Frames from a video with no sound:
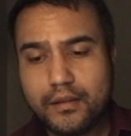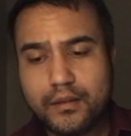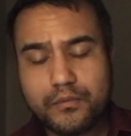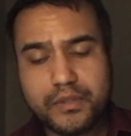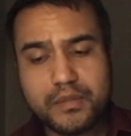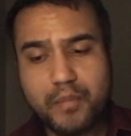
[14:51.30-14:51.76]

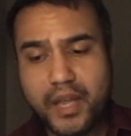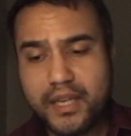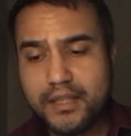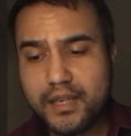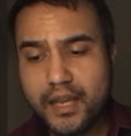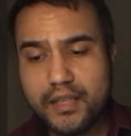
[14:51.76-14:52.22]
it was
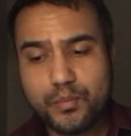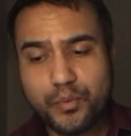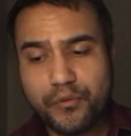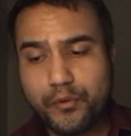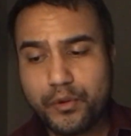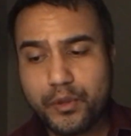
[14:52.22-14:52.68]
many days
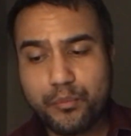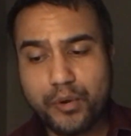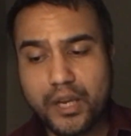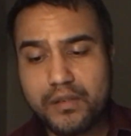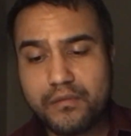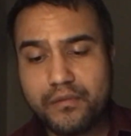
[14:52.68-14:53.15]
before the
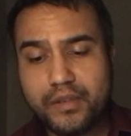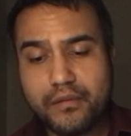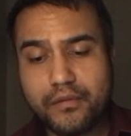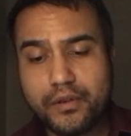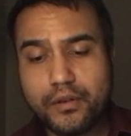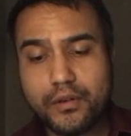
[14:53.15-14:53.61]
brain
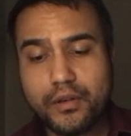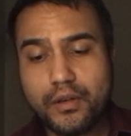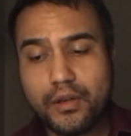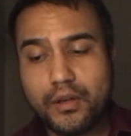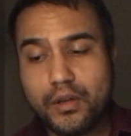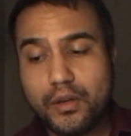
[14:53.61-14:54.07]
fever,
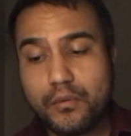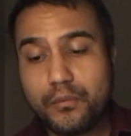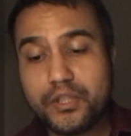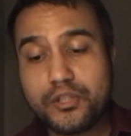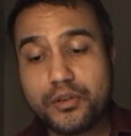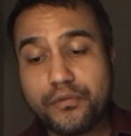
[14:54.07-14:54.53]

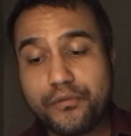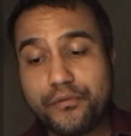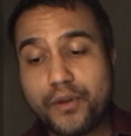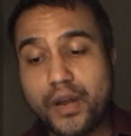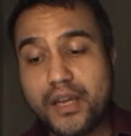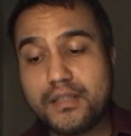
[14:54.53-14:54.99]
which her
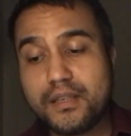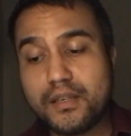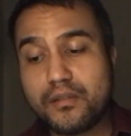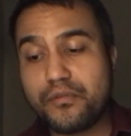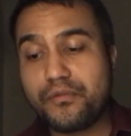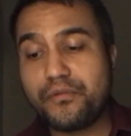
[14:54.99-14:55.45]
fright and
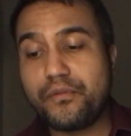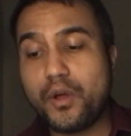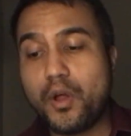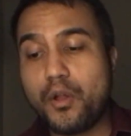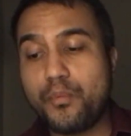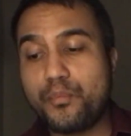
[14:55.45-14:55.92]
her
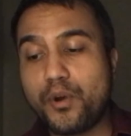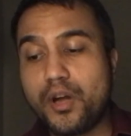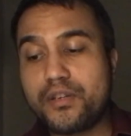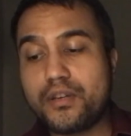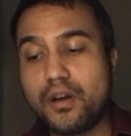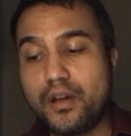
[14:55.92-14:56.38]
fall
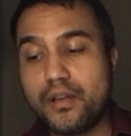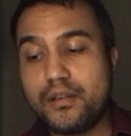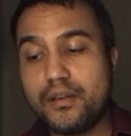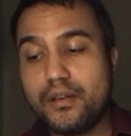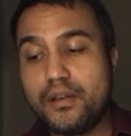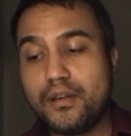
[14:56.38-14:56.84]
brought on,
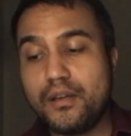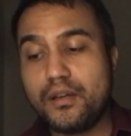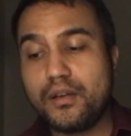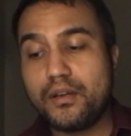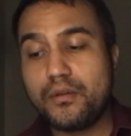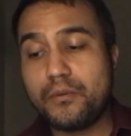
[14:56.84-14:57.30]

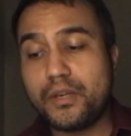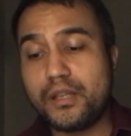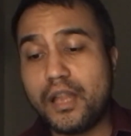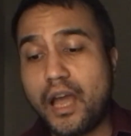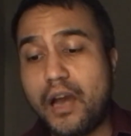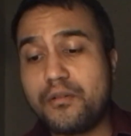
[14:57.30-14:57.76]
would
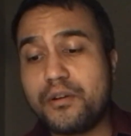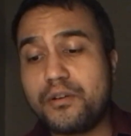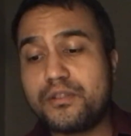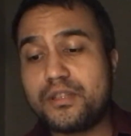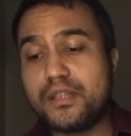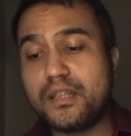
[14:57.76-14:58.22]
allow her
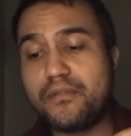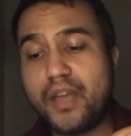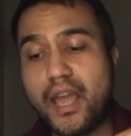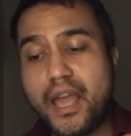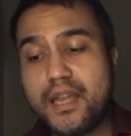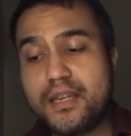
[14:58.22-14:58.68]
to give
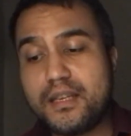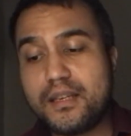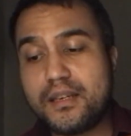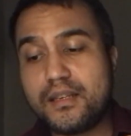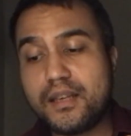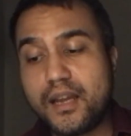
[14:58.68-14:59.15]
any
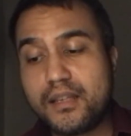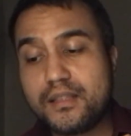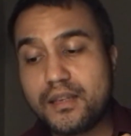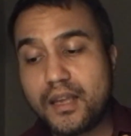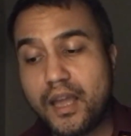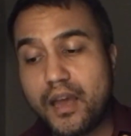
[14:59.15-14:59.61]

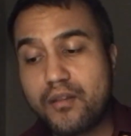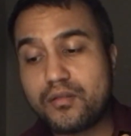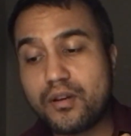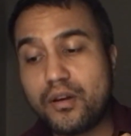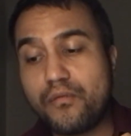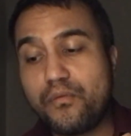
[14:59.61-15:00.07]
connected account
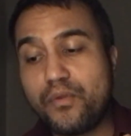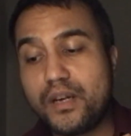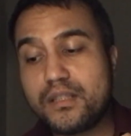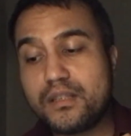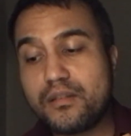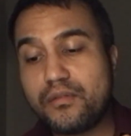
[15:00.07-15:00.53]
of
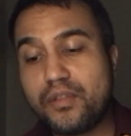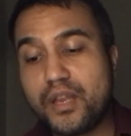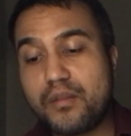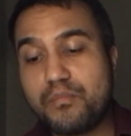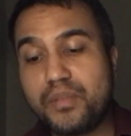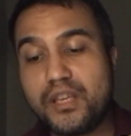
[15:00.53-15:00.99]
what till then
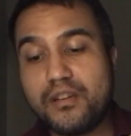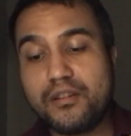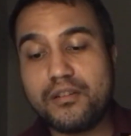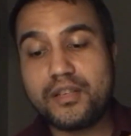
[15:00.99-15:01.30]
appeared